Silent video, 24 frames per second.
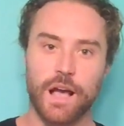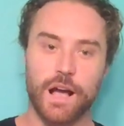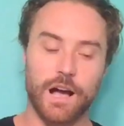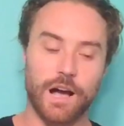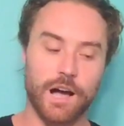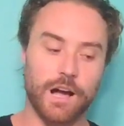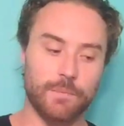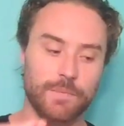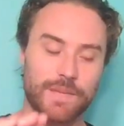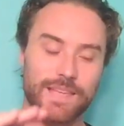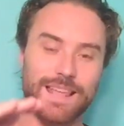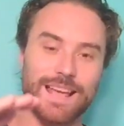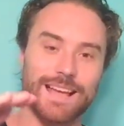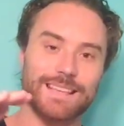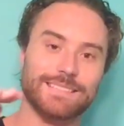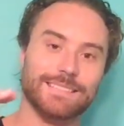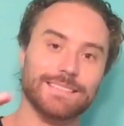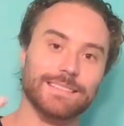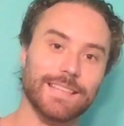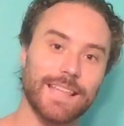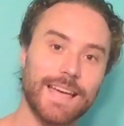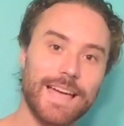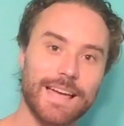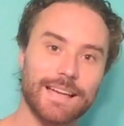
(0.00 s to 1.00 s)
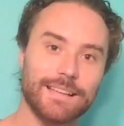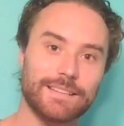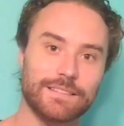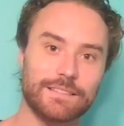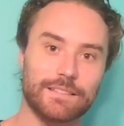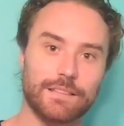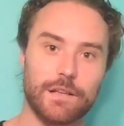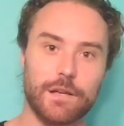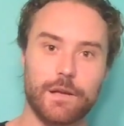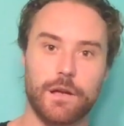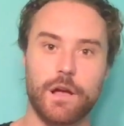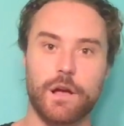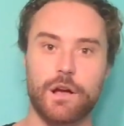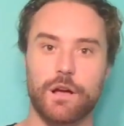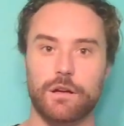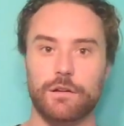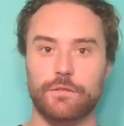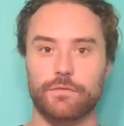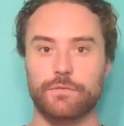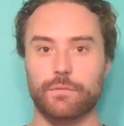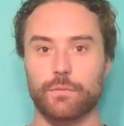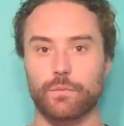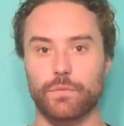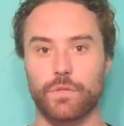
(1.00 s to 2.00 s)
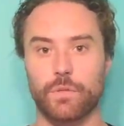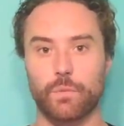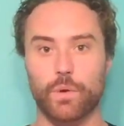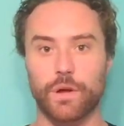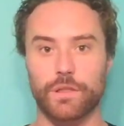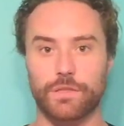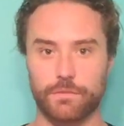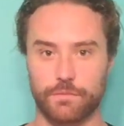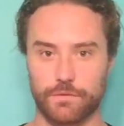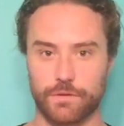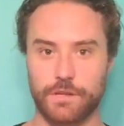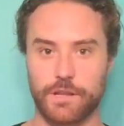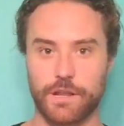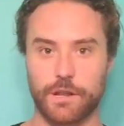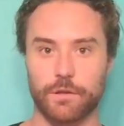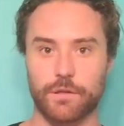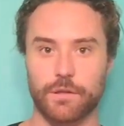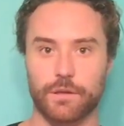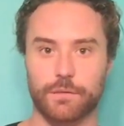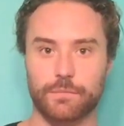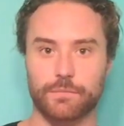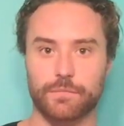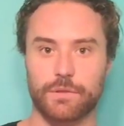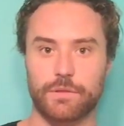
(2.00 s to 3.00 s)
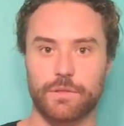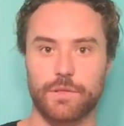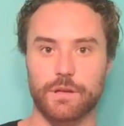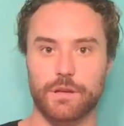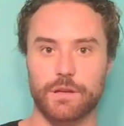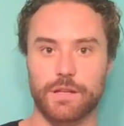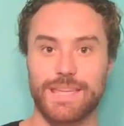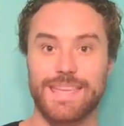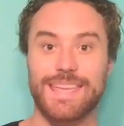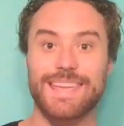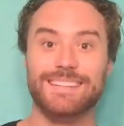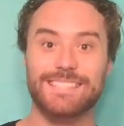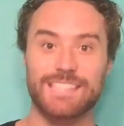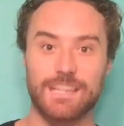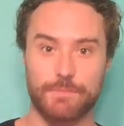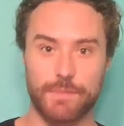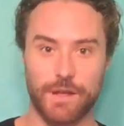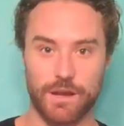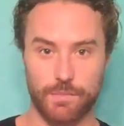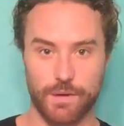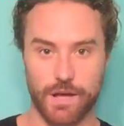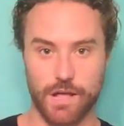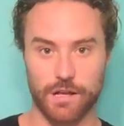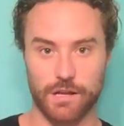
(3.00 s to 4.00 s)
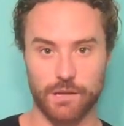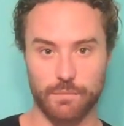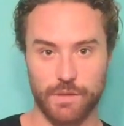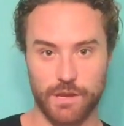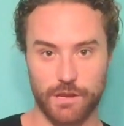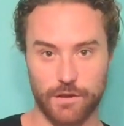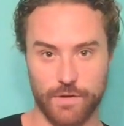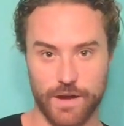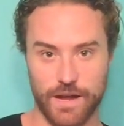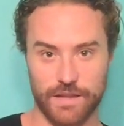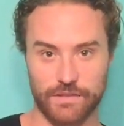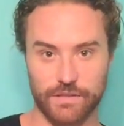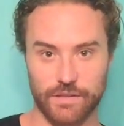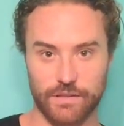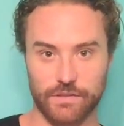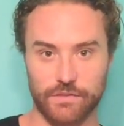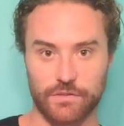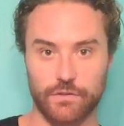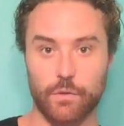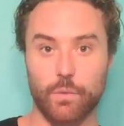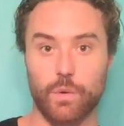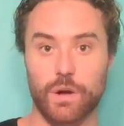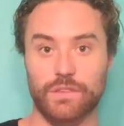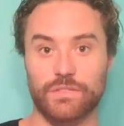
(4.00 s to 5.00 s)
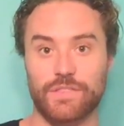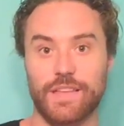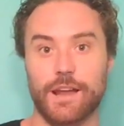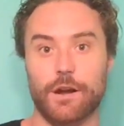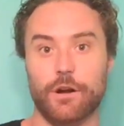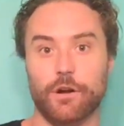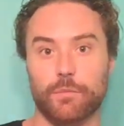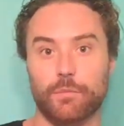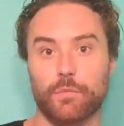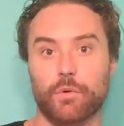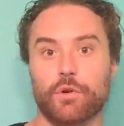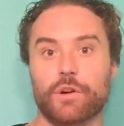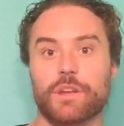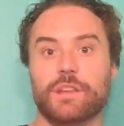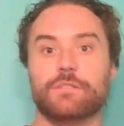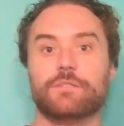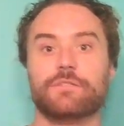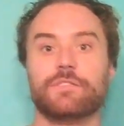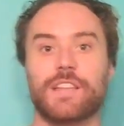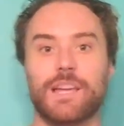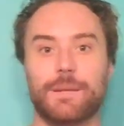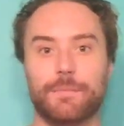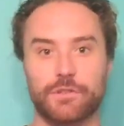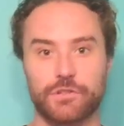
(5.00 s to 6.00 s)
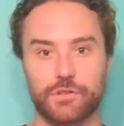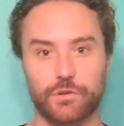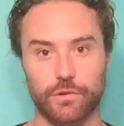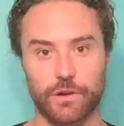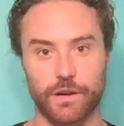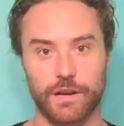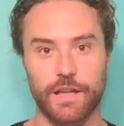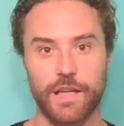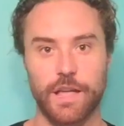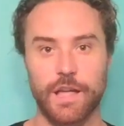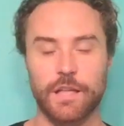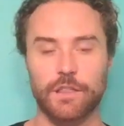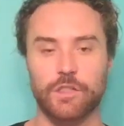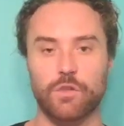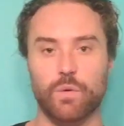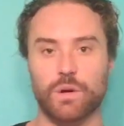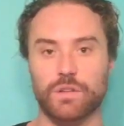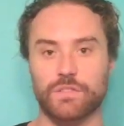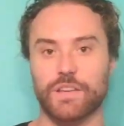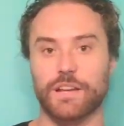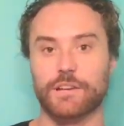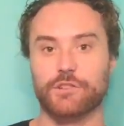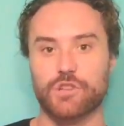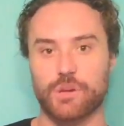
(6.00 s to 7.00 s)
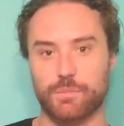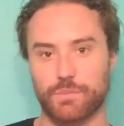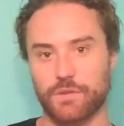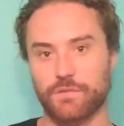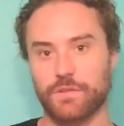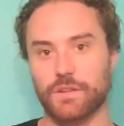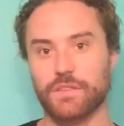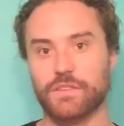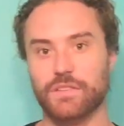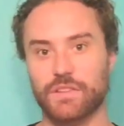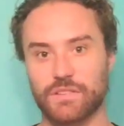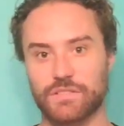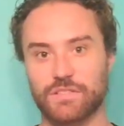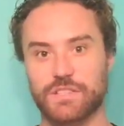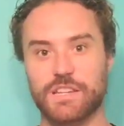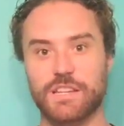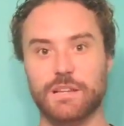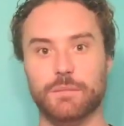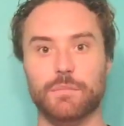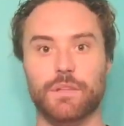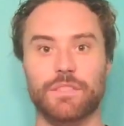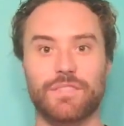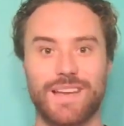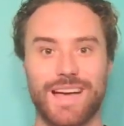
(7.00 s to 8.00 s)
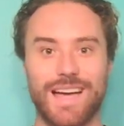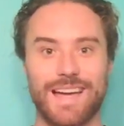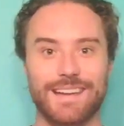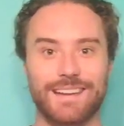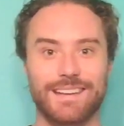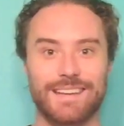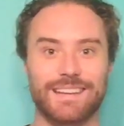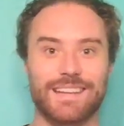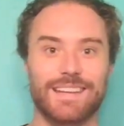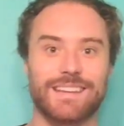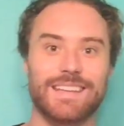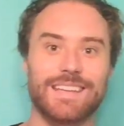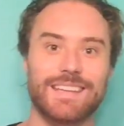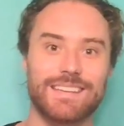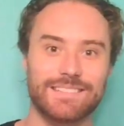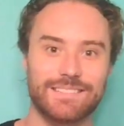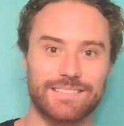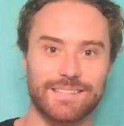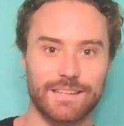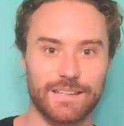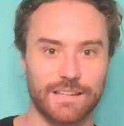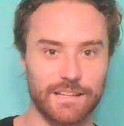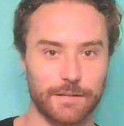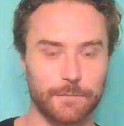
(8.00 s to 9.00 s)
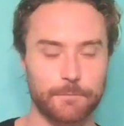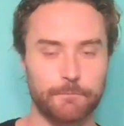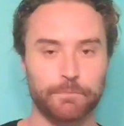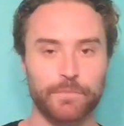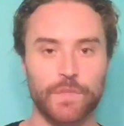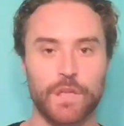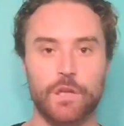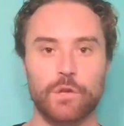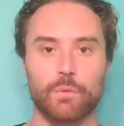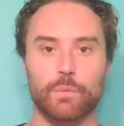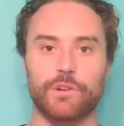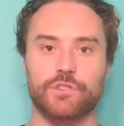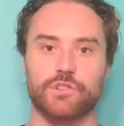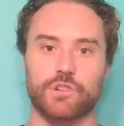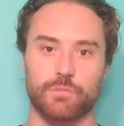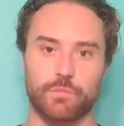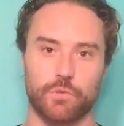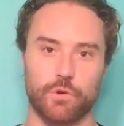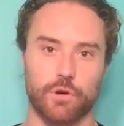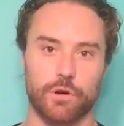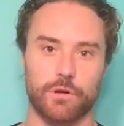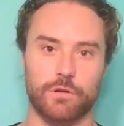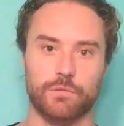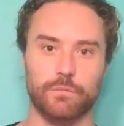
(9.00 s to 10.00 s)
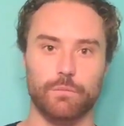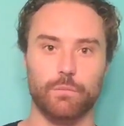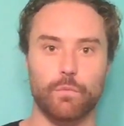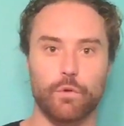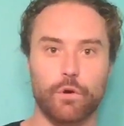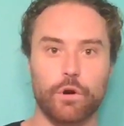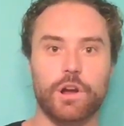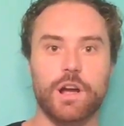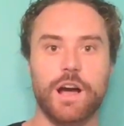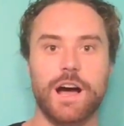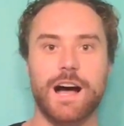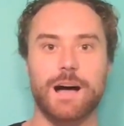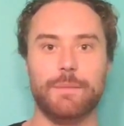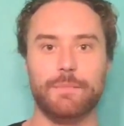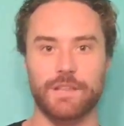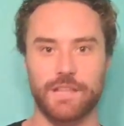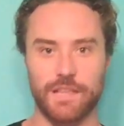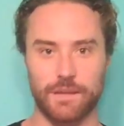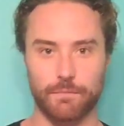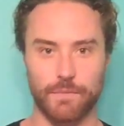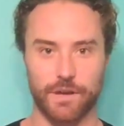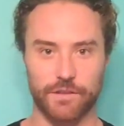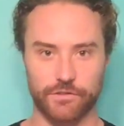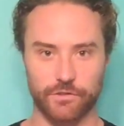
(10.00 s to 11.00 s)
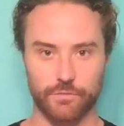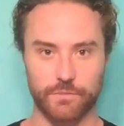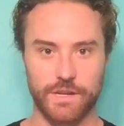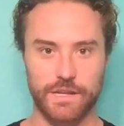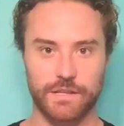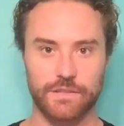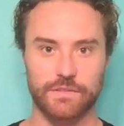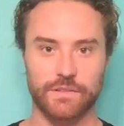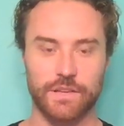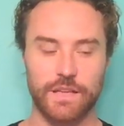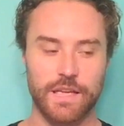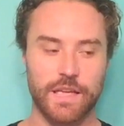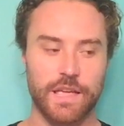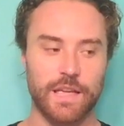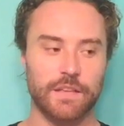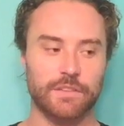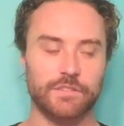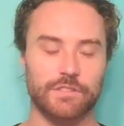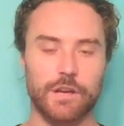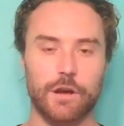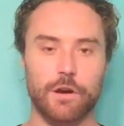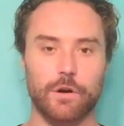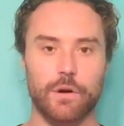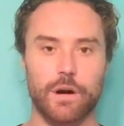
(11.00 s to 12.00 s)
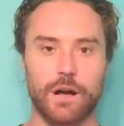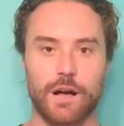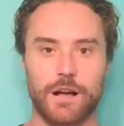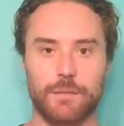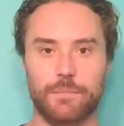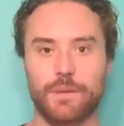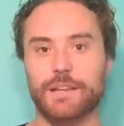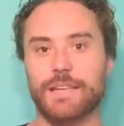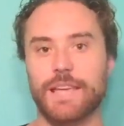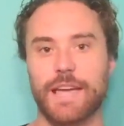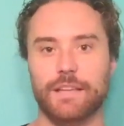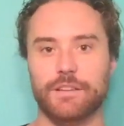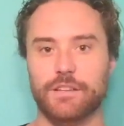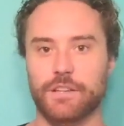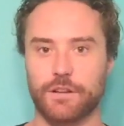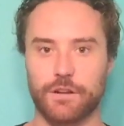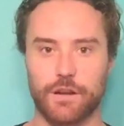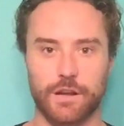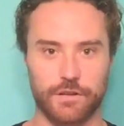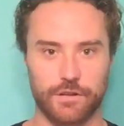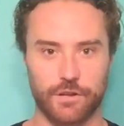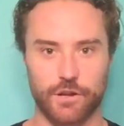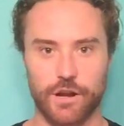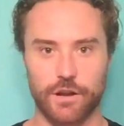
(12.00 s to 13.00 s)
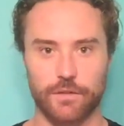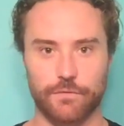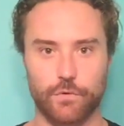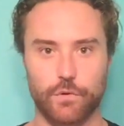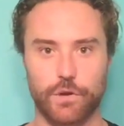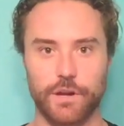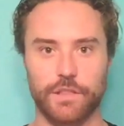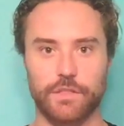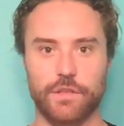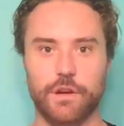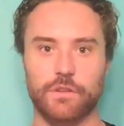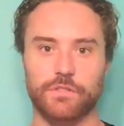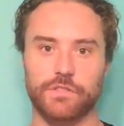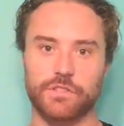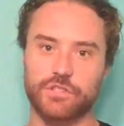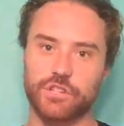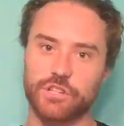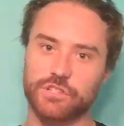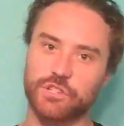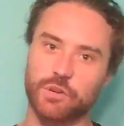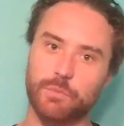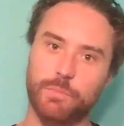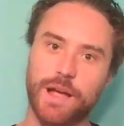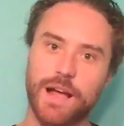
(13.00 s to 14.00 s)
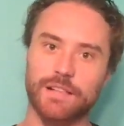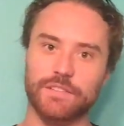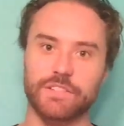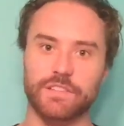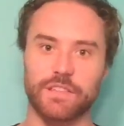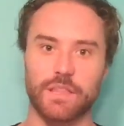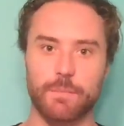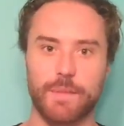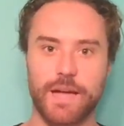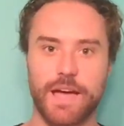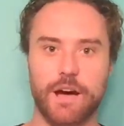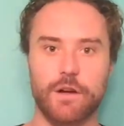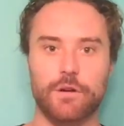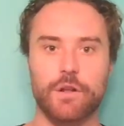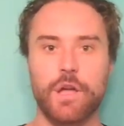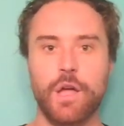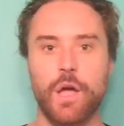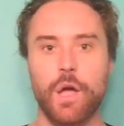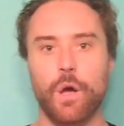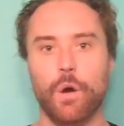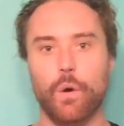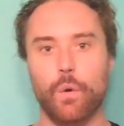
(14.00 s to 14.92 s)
It has less of what, the anti-metabolic amino acids, the ones that are more inflammatory, the ones like tryptophan, cysteine, methionine, and histidine, which are more common in muscle meats. So again, you're not avoiding those, it's just you're balancing them out.